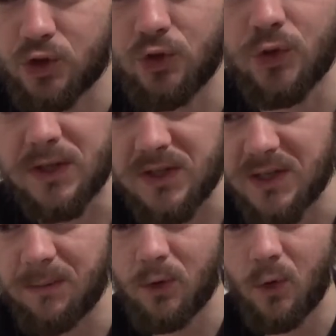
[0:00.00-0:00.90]
Chinook and
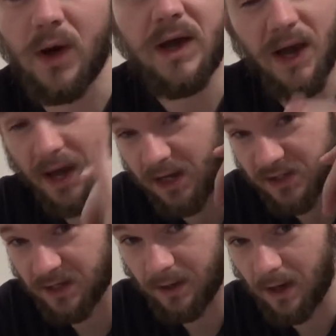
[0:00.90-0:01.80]
Simcoe. It has
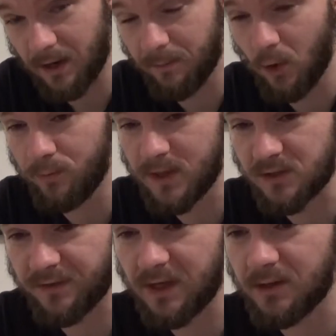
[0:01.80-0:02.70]
an, a malt base
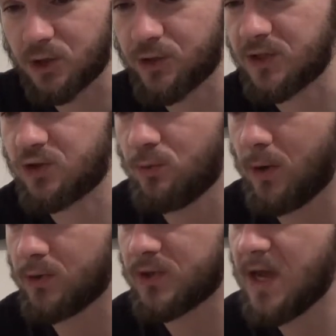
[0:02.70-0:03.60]
of English crystal
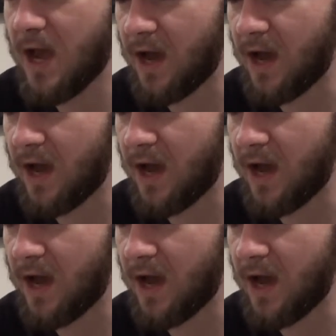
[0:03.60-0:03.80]
malts.